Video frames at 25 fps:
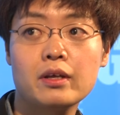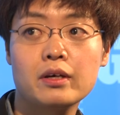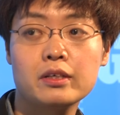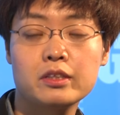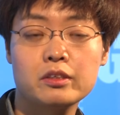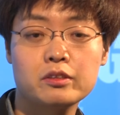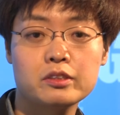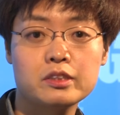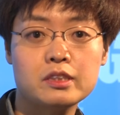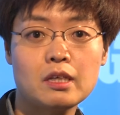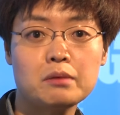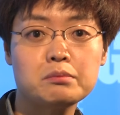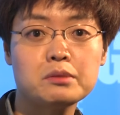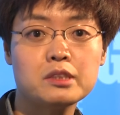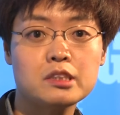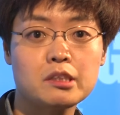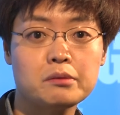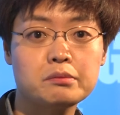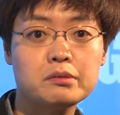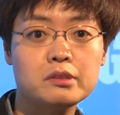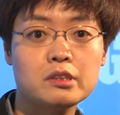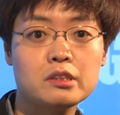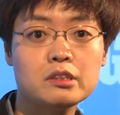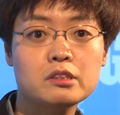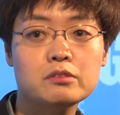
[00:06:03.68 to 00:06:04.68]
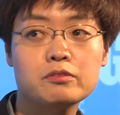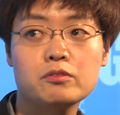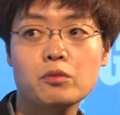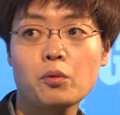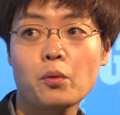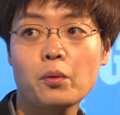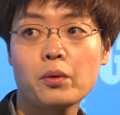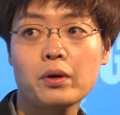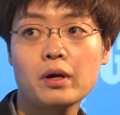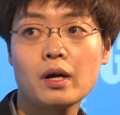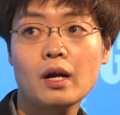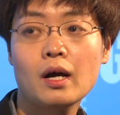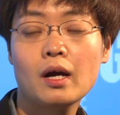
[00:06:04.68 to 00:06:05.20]
uh, you know seven subjects
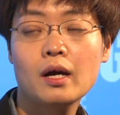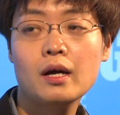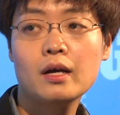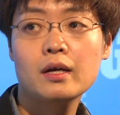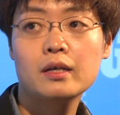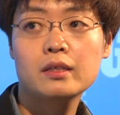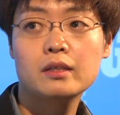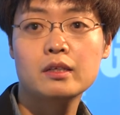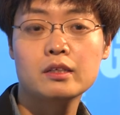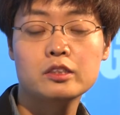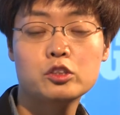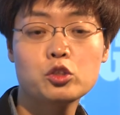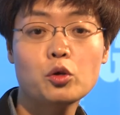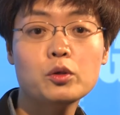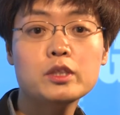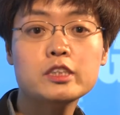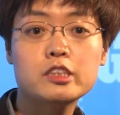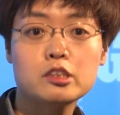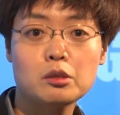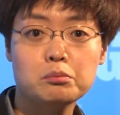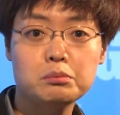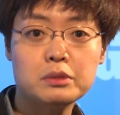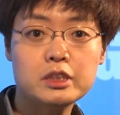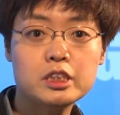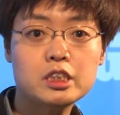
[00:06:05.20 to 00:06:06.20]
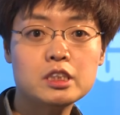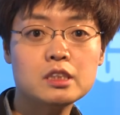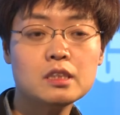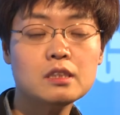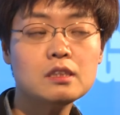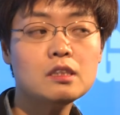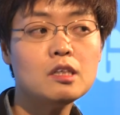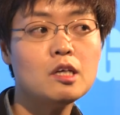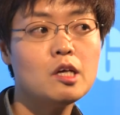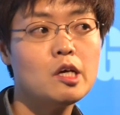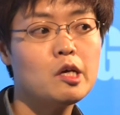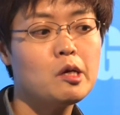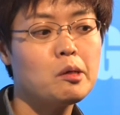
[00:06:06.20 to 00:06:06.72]
for the joint
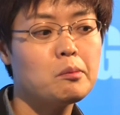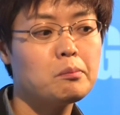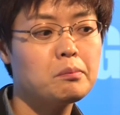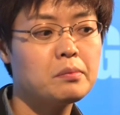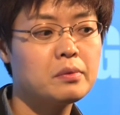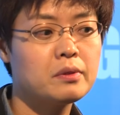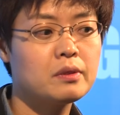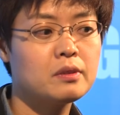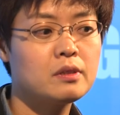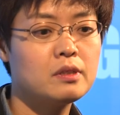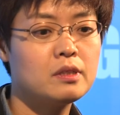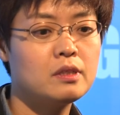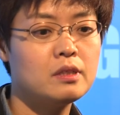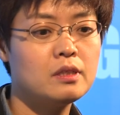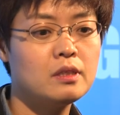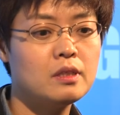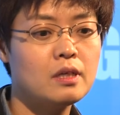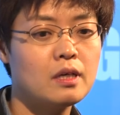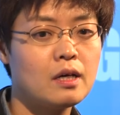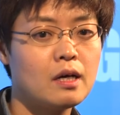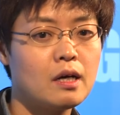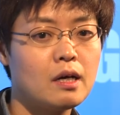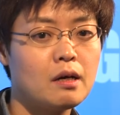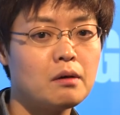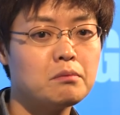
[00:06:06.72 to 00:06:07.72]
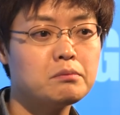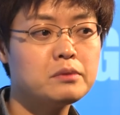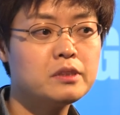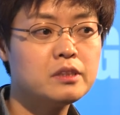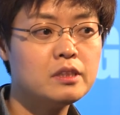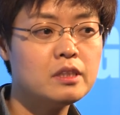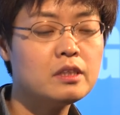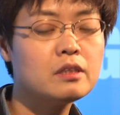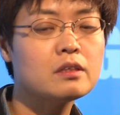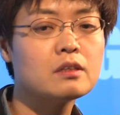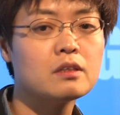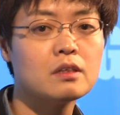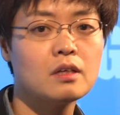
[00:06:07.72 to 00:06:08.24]
submission but the um,
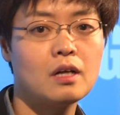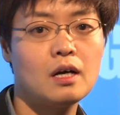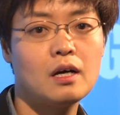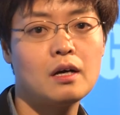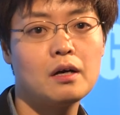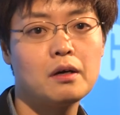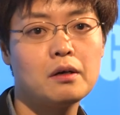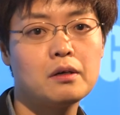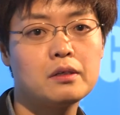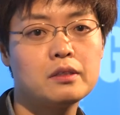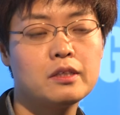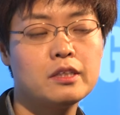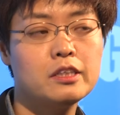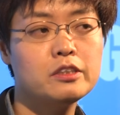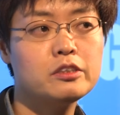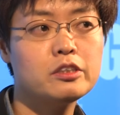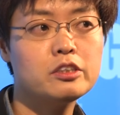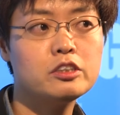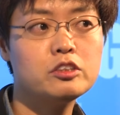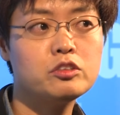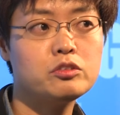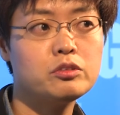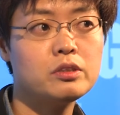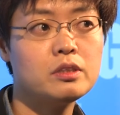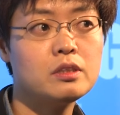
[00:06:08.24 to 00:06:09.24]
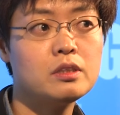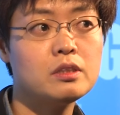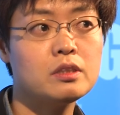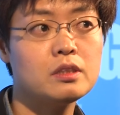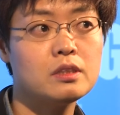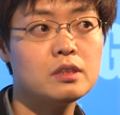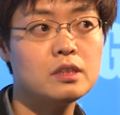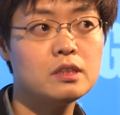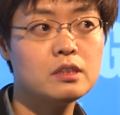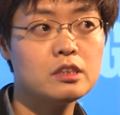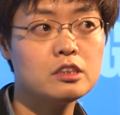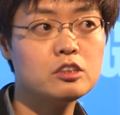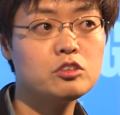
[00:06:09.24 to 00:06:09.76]
still uh, the industry
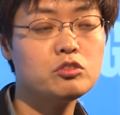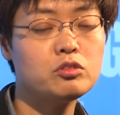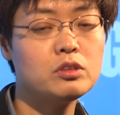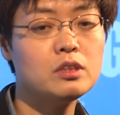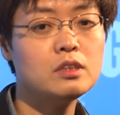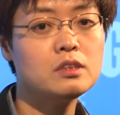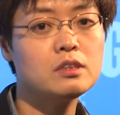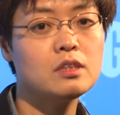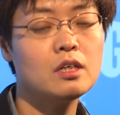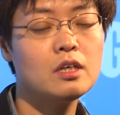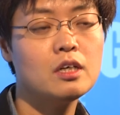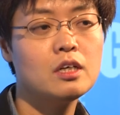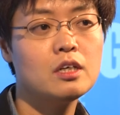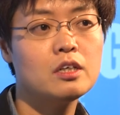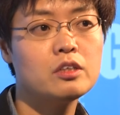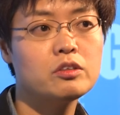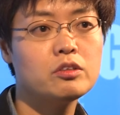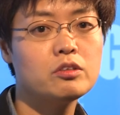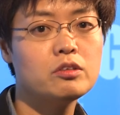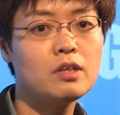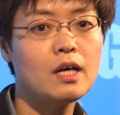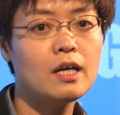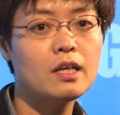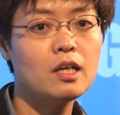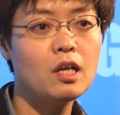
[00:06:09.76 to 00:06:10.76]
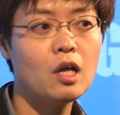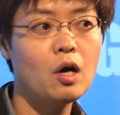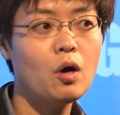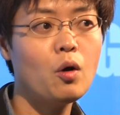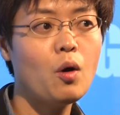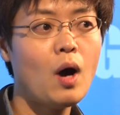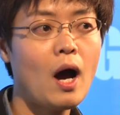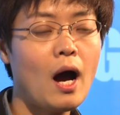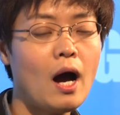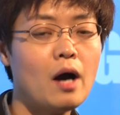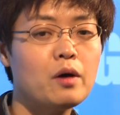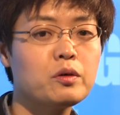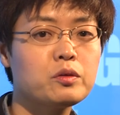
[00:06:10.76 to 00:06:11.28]
industries do not
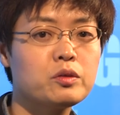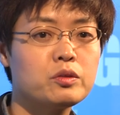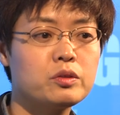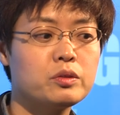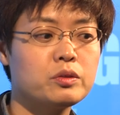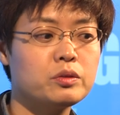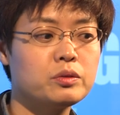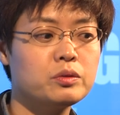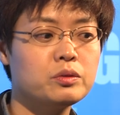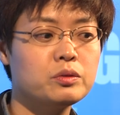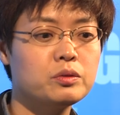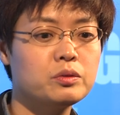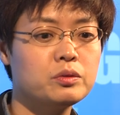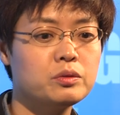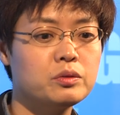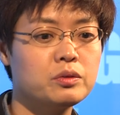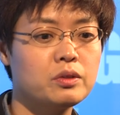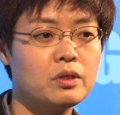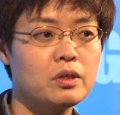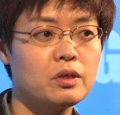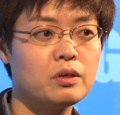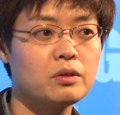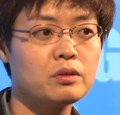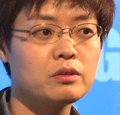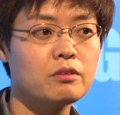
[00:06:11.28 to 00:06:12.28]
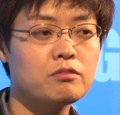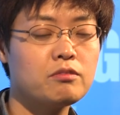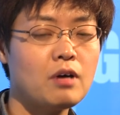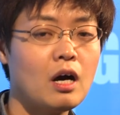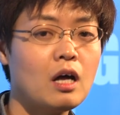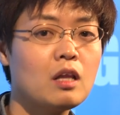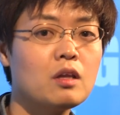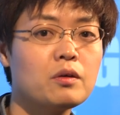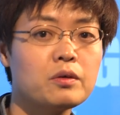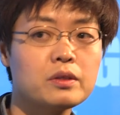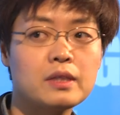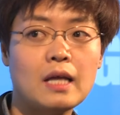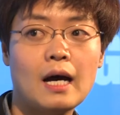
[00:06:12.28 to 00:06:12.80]
know how to you know to
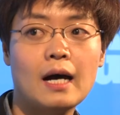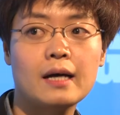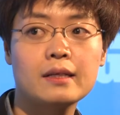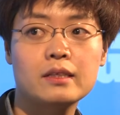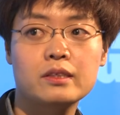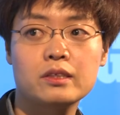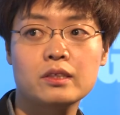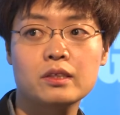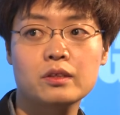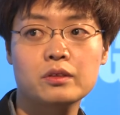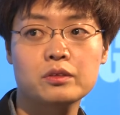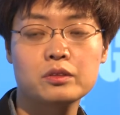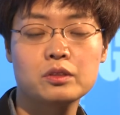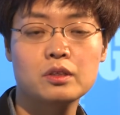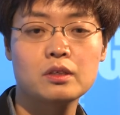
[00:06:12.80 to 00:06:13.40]
follow that you know